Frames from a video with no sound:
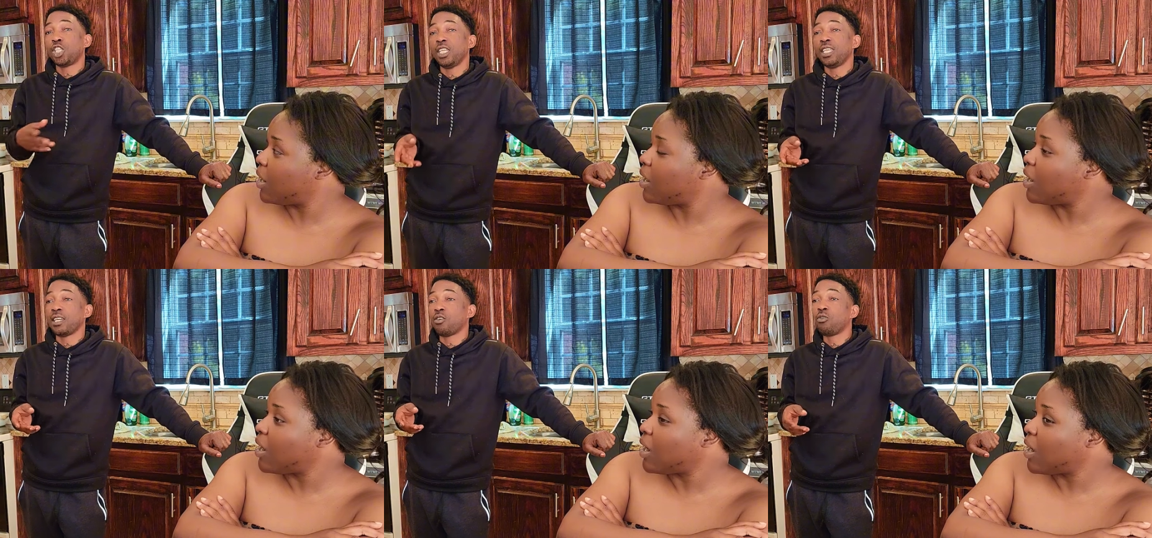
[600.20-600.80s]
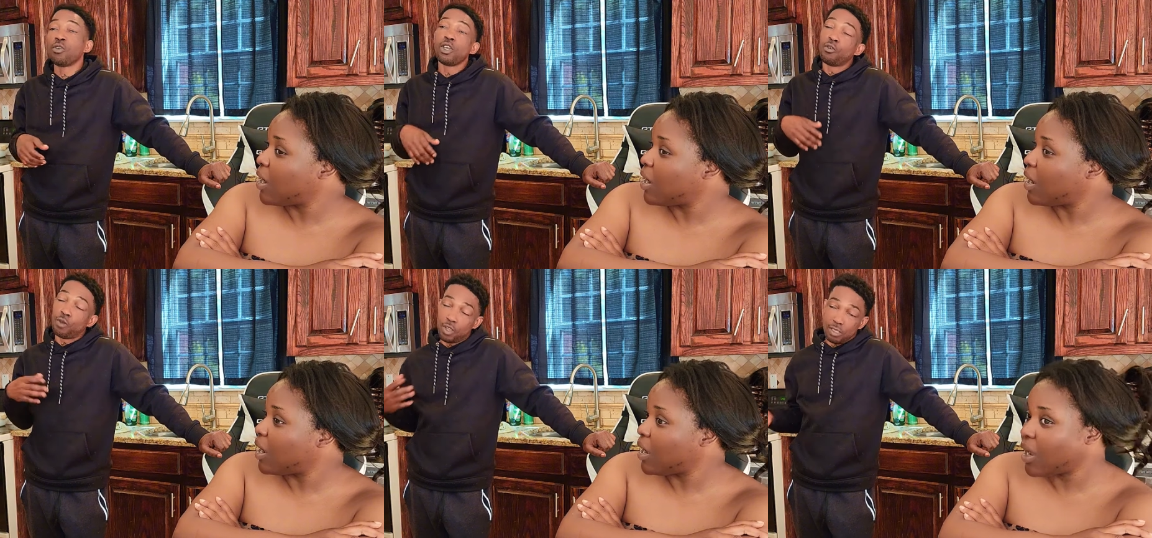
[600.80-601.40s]
Speaker 1: cheating, you know,
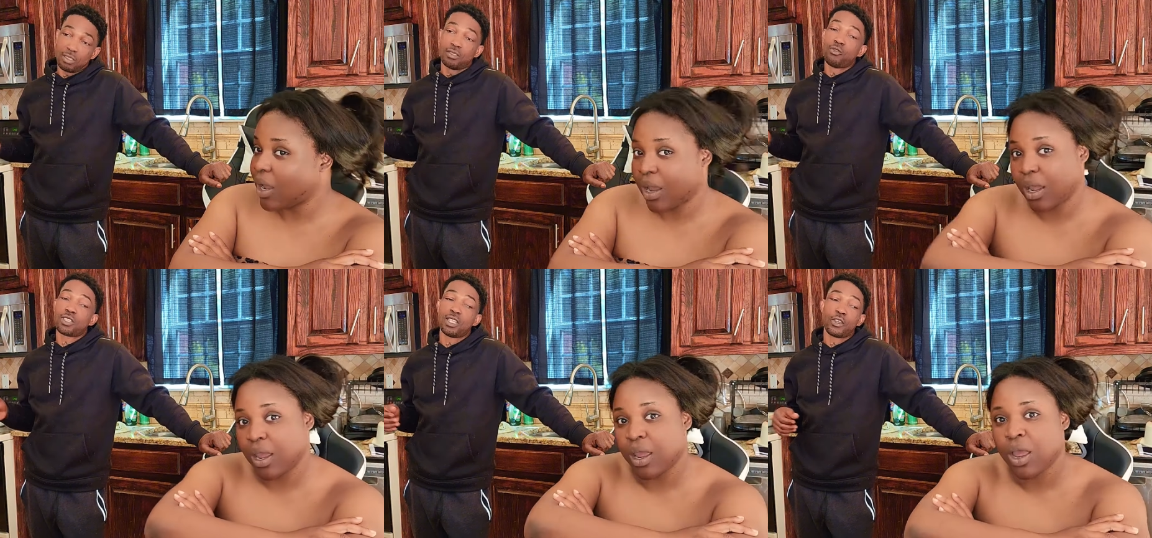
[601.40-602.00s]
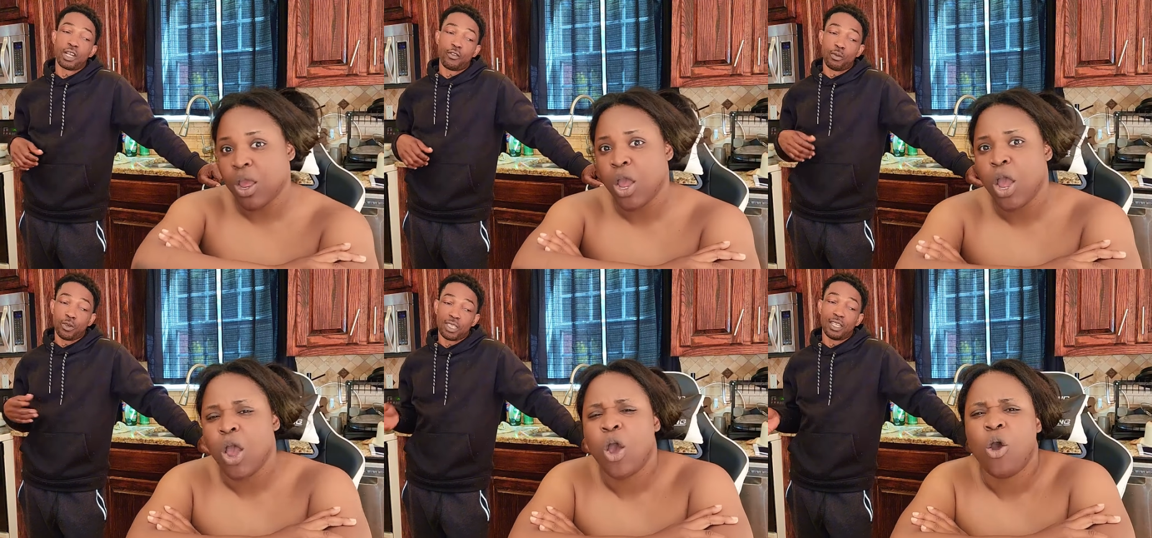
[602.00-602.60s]
you just know the girl have
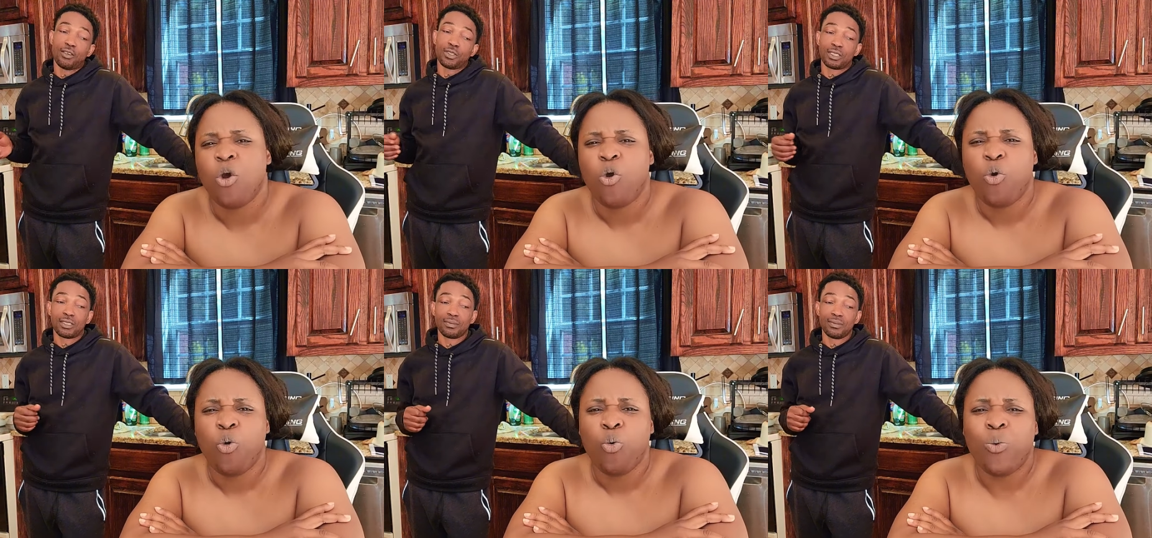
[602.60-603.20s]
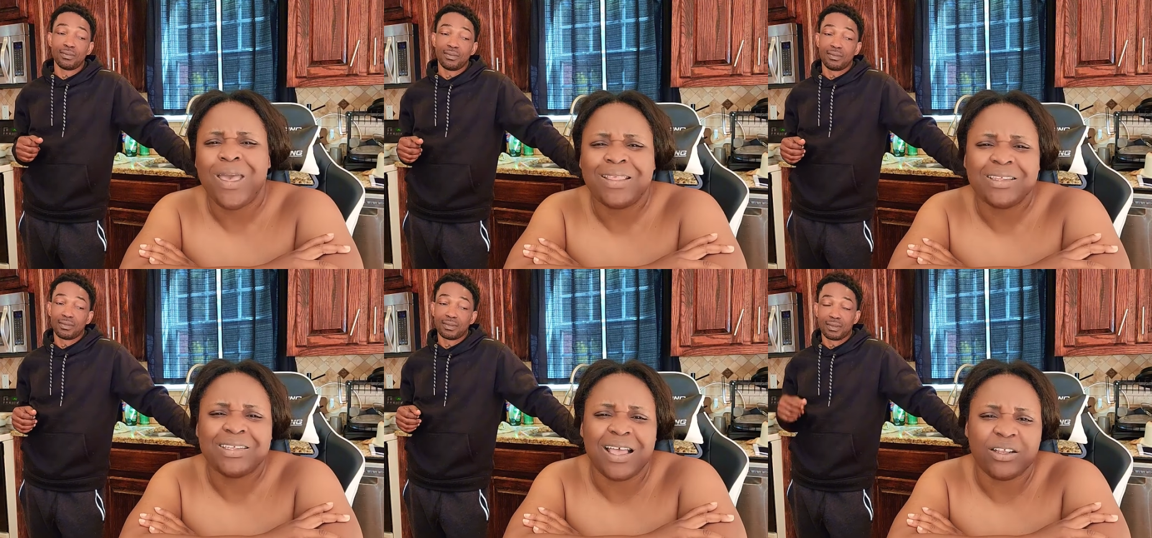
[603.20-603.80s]
come out of the house.
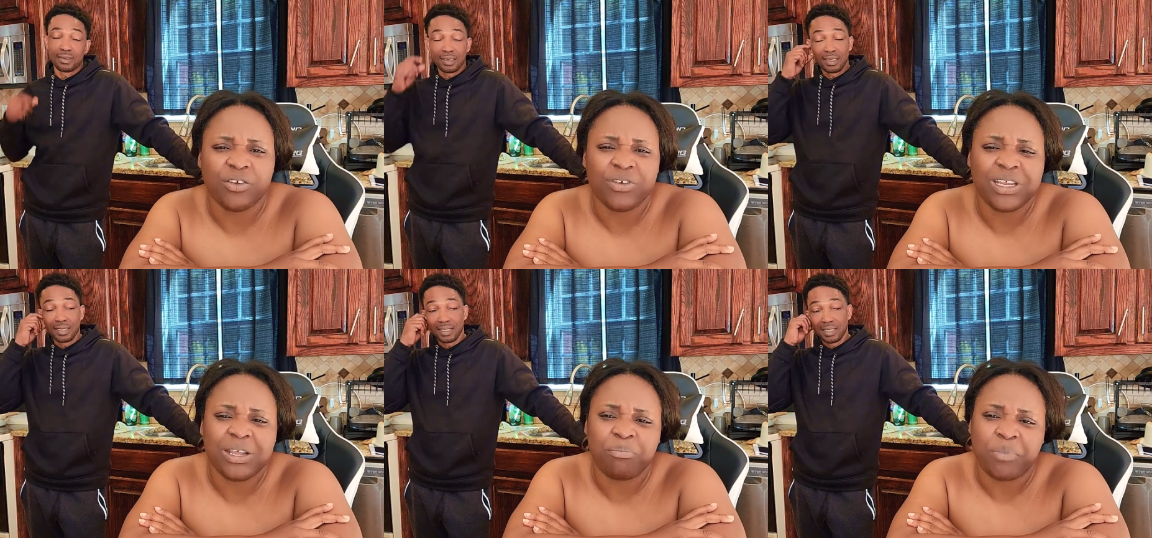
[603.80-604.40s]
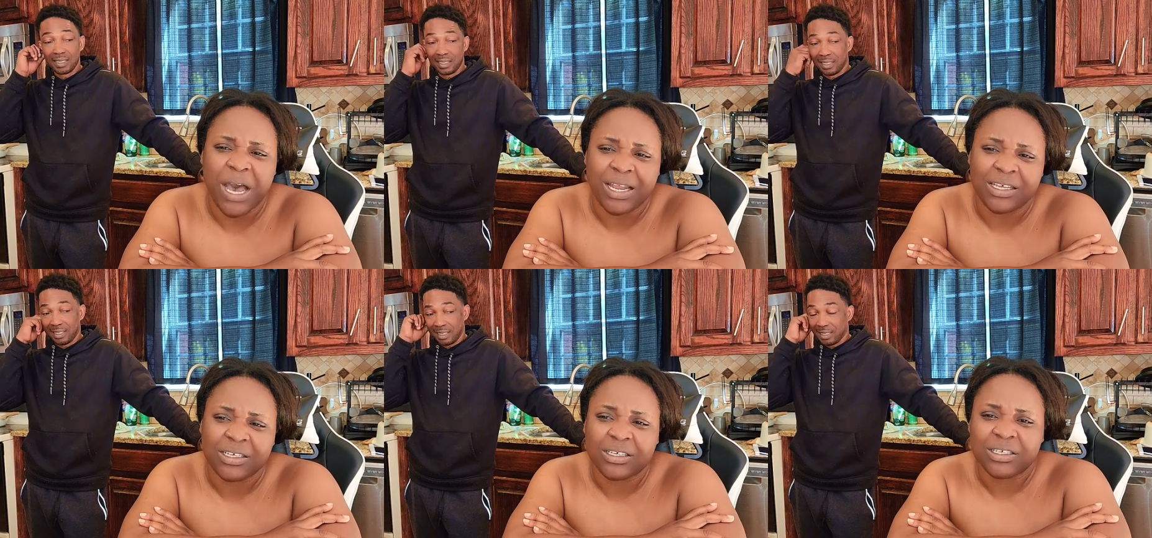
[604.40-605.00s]
Speaker 2: Well that not really
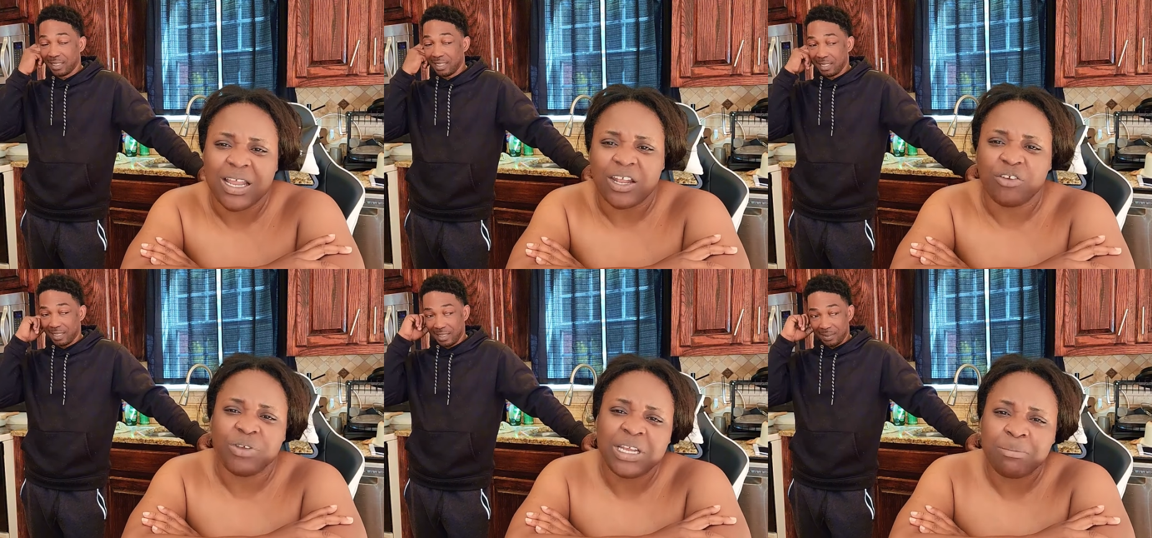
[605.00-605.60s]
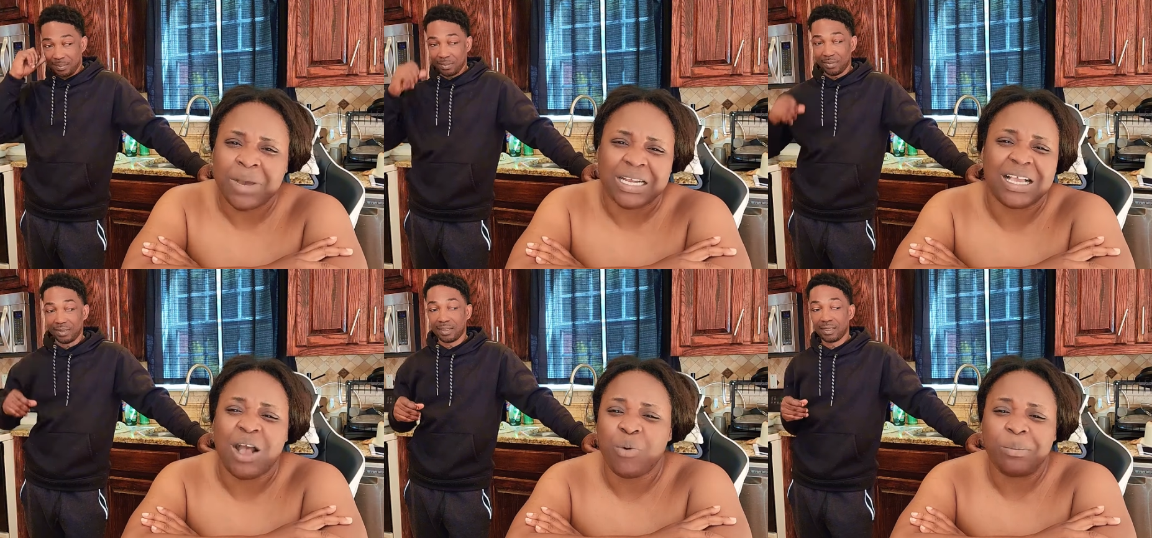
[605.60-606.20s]
bad. That not really bad.
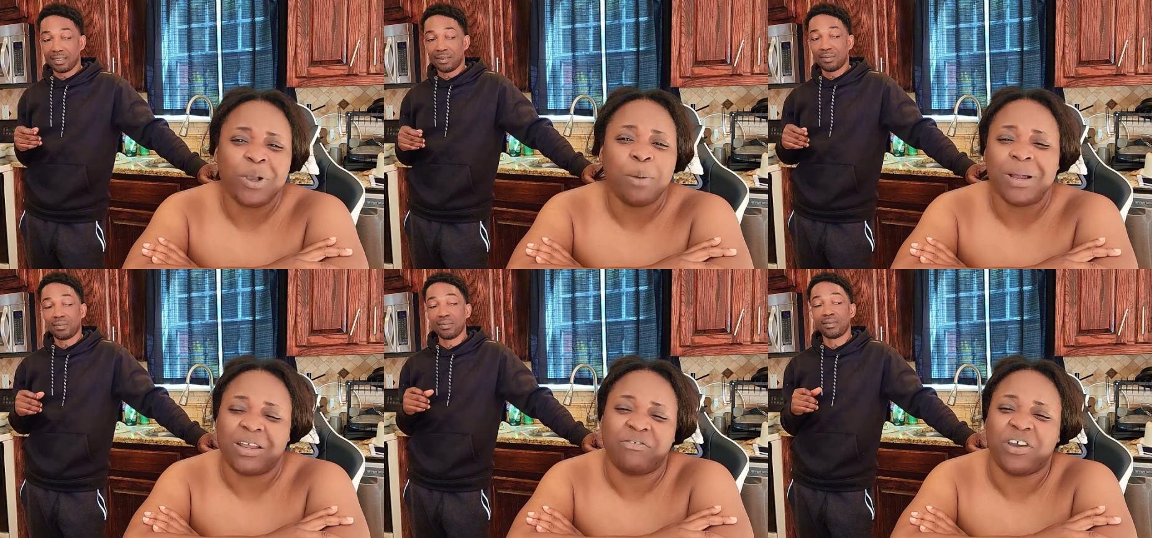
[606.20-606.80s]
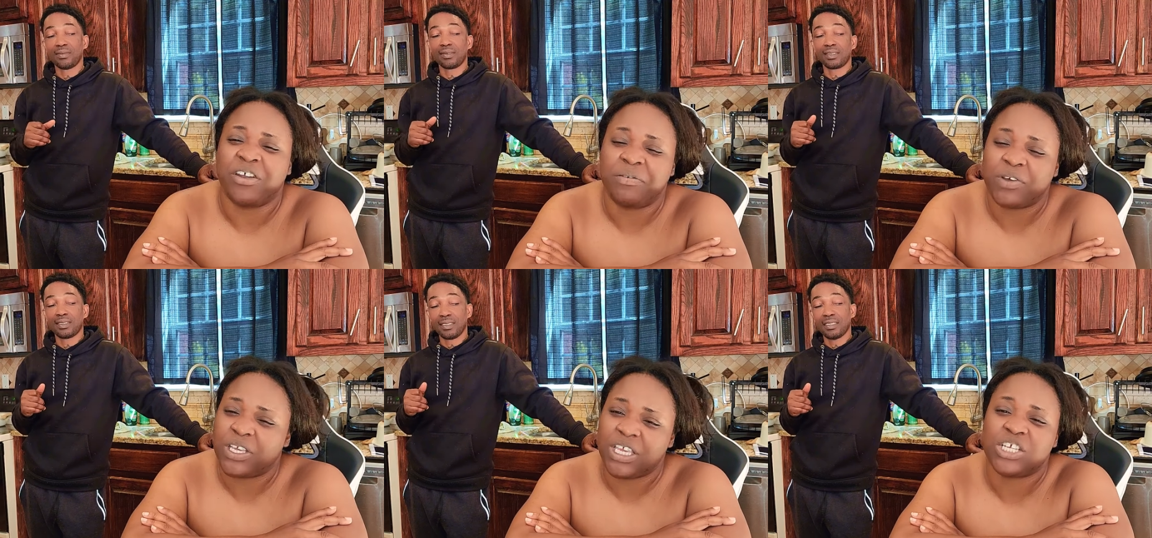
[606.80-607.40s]
Cause when we go on a foreign
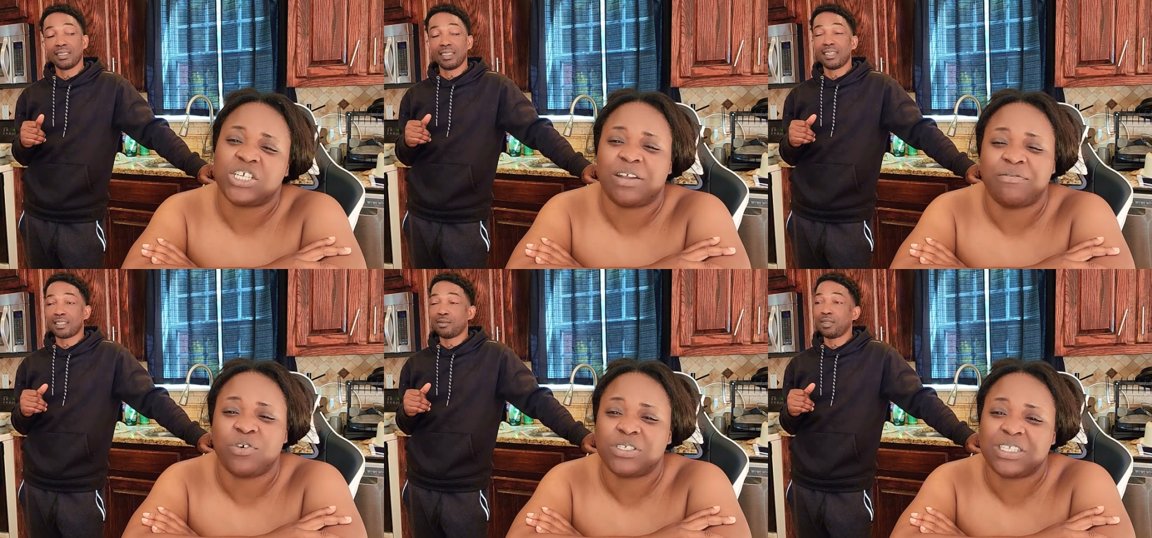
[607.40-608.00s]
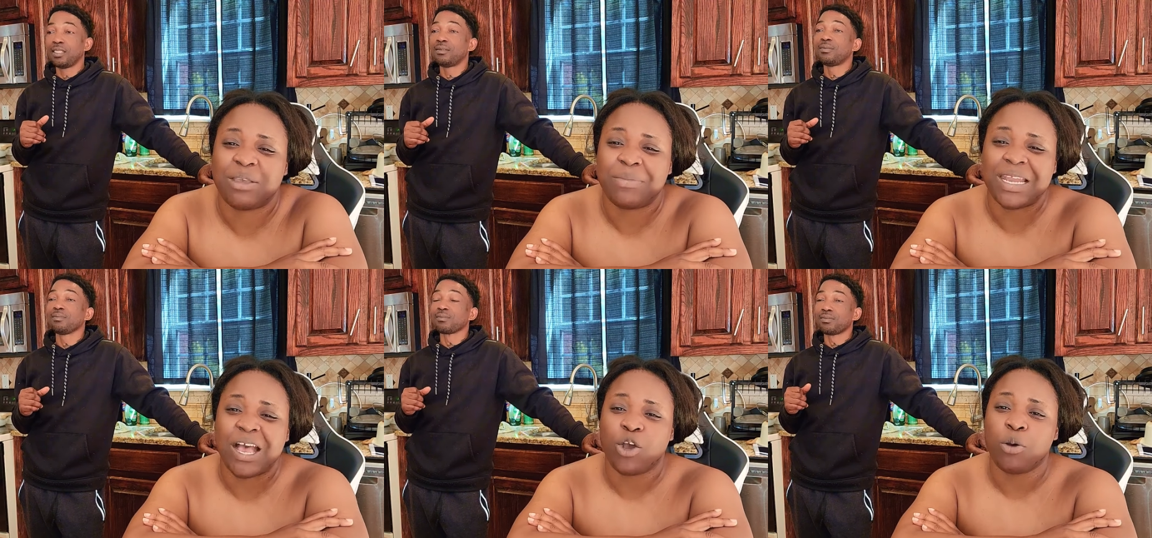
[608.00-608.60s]
vacation, yeah, first so thing me
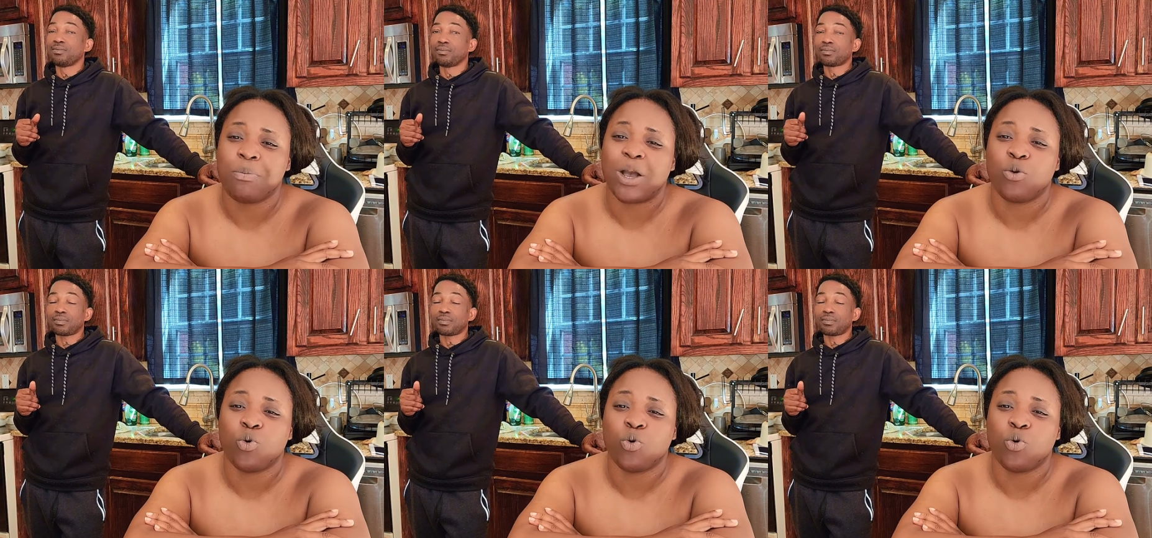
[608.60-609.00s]
now come back